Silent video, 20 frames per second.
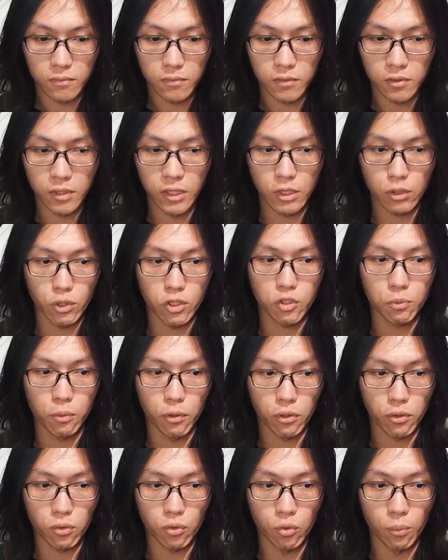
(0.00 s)
Okay, so that's
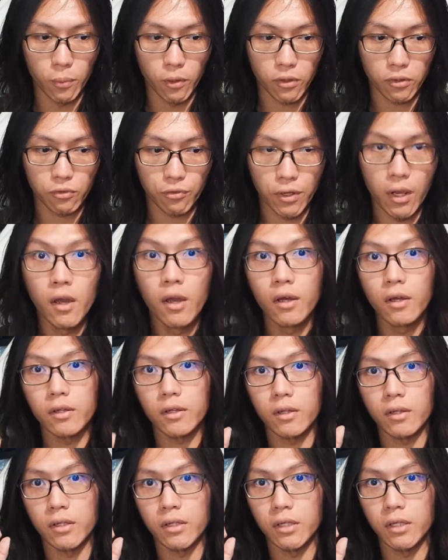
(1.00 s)
point 2. Point 3,
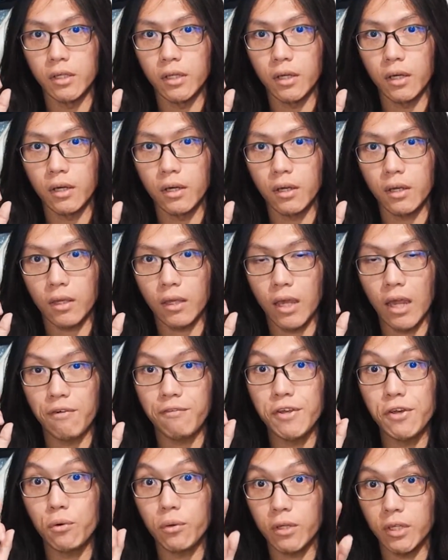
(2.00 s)
the
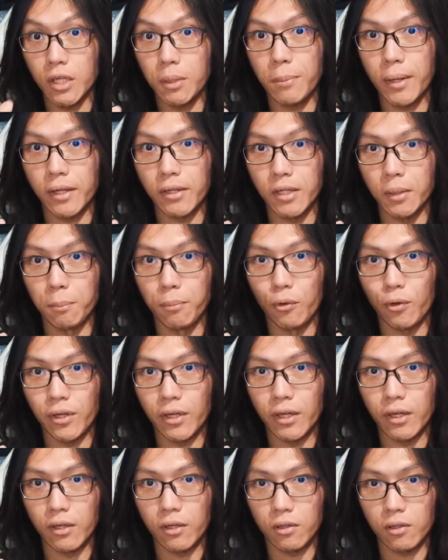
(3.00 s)
karaoke might need
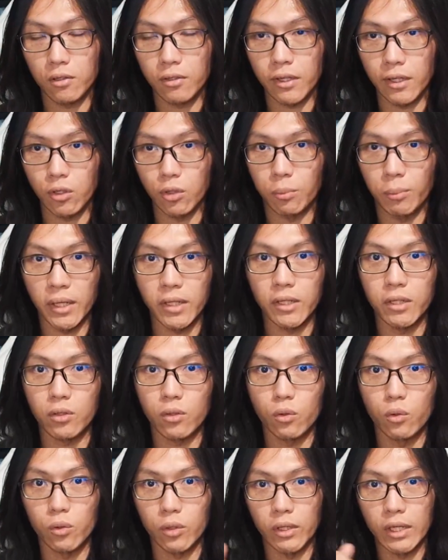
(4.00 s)
booking. Like you might need to
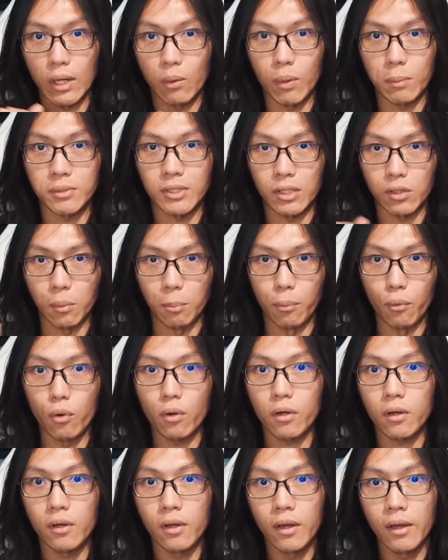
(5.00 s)
go to their website to
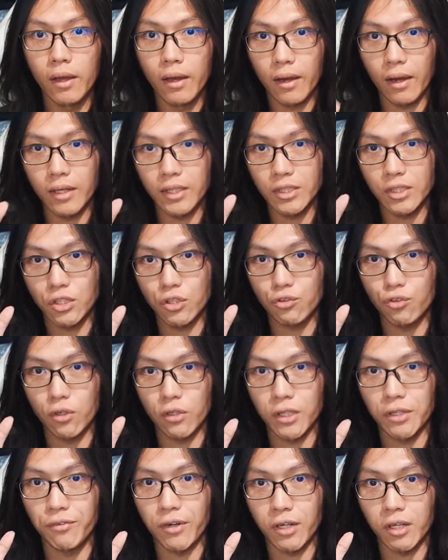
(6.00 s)
book. I
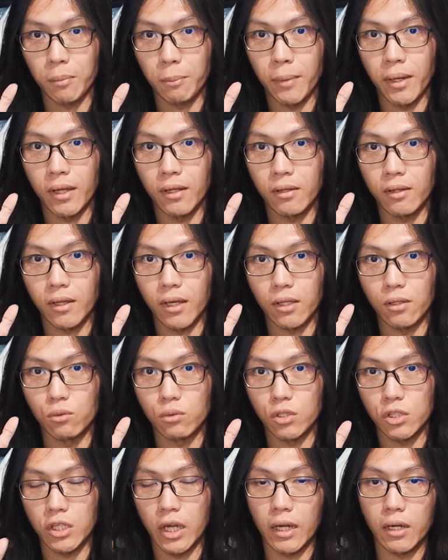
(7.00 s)
strongly recommend like you
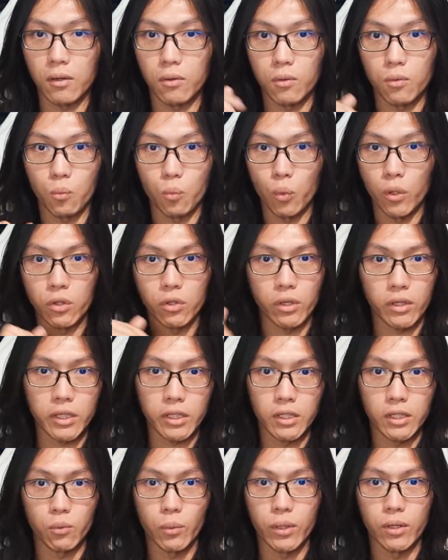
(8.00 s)
check when you're
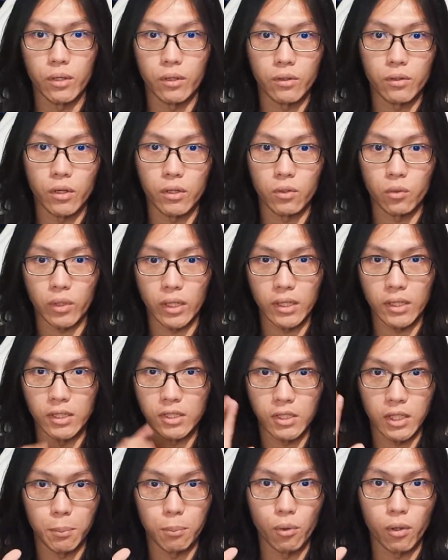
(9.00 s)
here whether or not you can
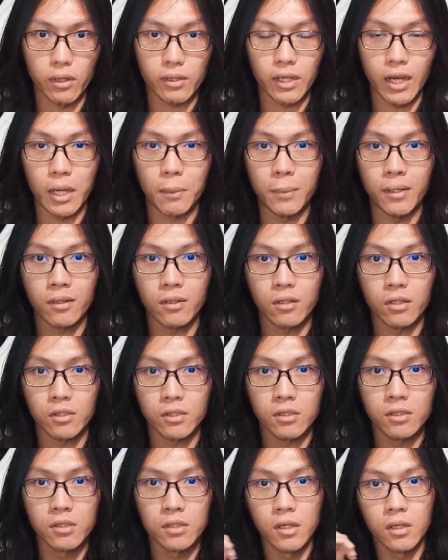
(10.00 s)
easily book a timing, because
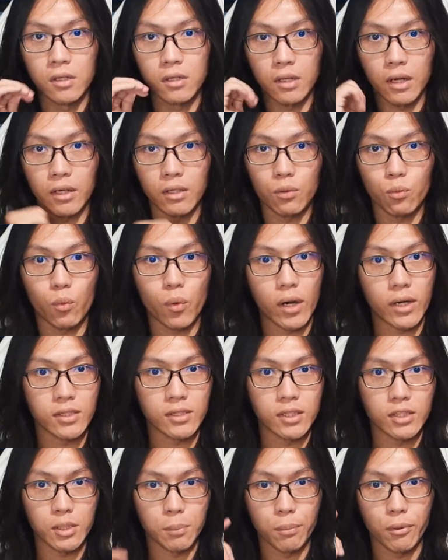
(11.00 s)
otherwise
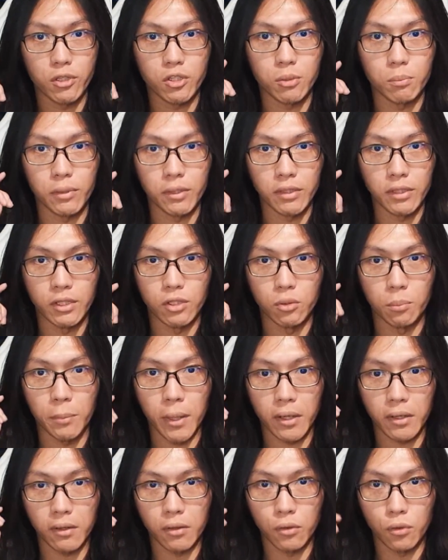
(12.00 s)
there's a possibility you might
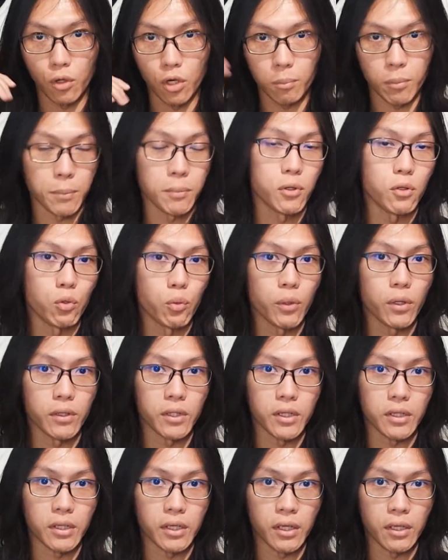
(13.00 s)
not be able to do it on the
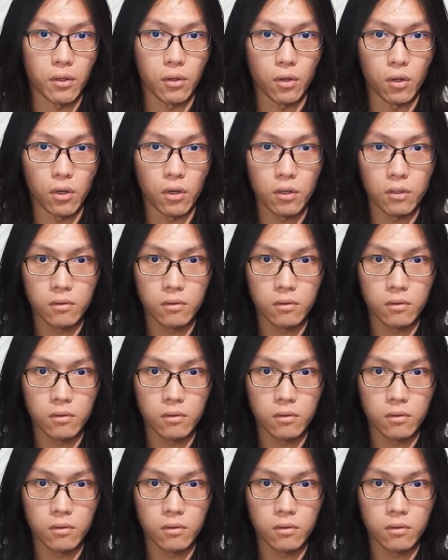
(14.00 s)
day, or